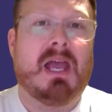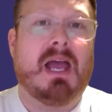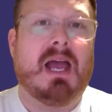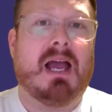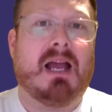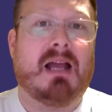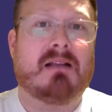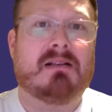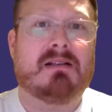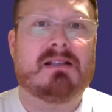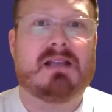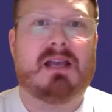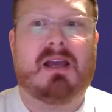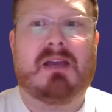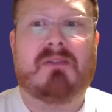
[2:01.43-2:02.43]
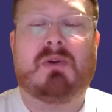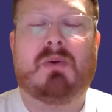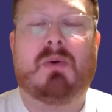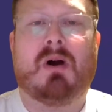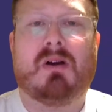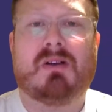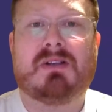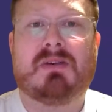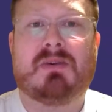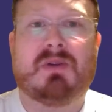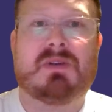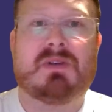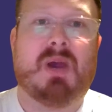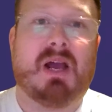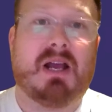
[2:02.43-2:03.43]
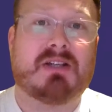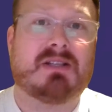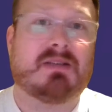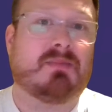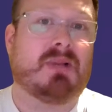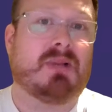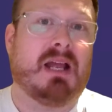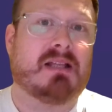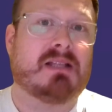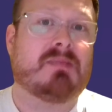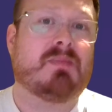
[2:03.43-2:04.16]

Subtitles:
And if you are still using packages and plans,